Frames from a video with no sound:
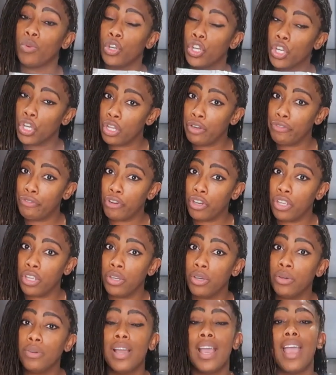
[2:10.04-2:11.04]
good for
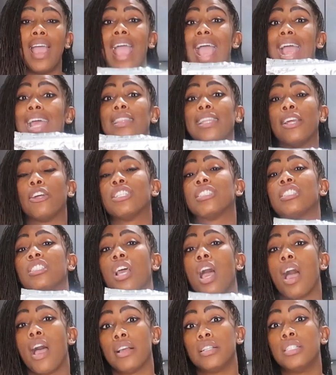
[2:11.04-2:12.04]
you. And there is
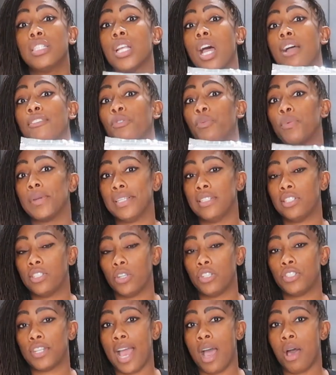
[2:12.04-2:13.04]
tons of
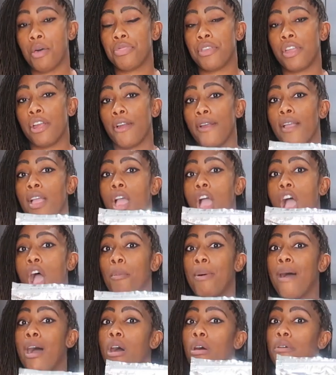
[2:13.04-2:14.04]
research out there
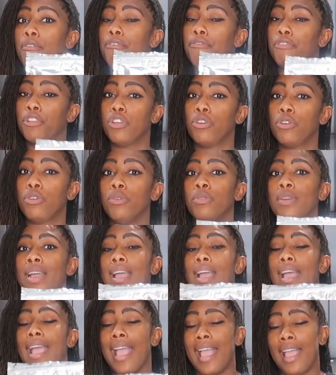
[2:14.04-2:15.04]
about flu
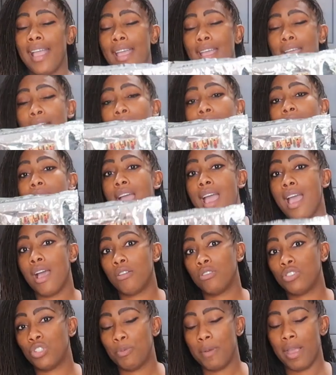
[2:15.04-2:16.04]
and
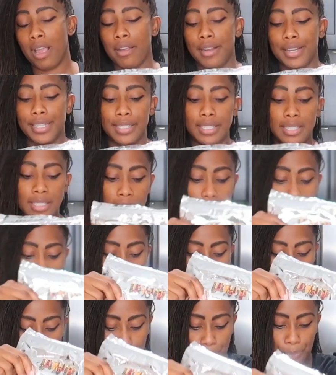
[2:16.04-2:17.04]
elderberry. So,
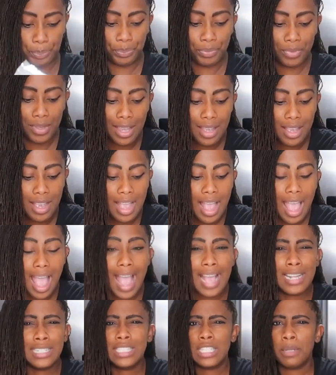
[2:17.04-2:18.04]

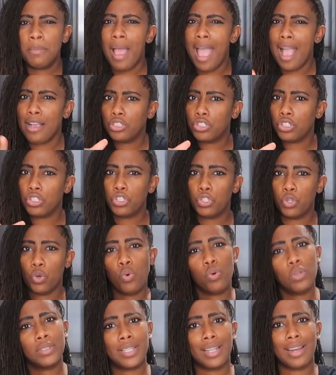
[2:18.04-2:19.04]
and some extra
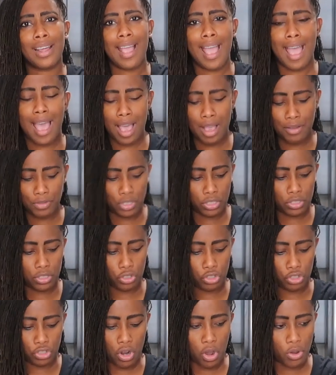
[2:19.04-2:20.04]
tools that I have just to
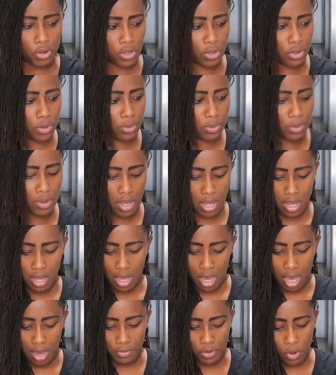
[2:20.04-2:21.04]
show you.
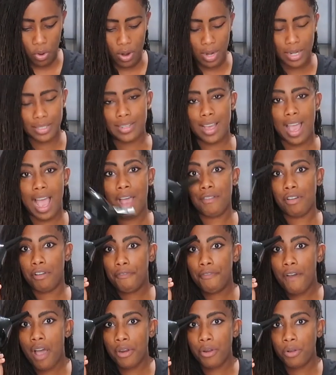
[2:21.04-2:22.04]
Of course, I have a
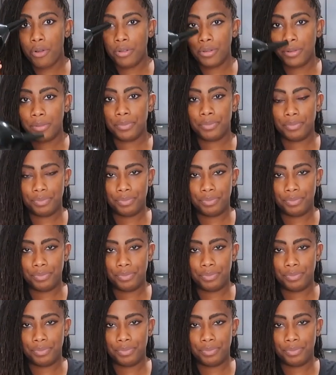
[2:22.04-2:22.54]
funnel